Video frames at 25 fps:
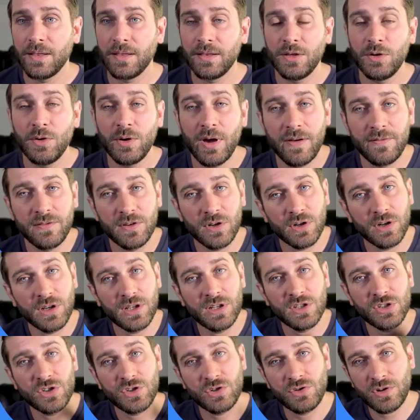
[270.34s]
You have your
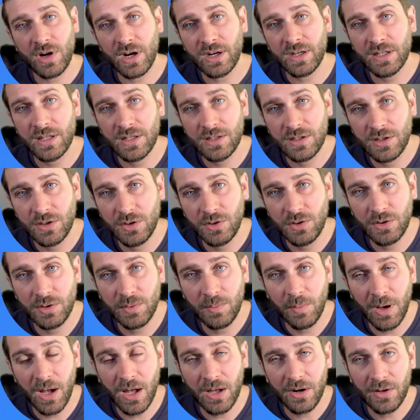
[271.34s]
instruct-tuned
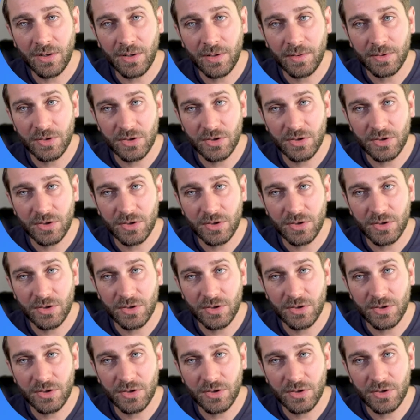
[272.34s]
model,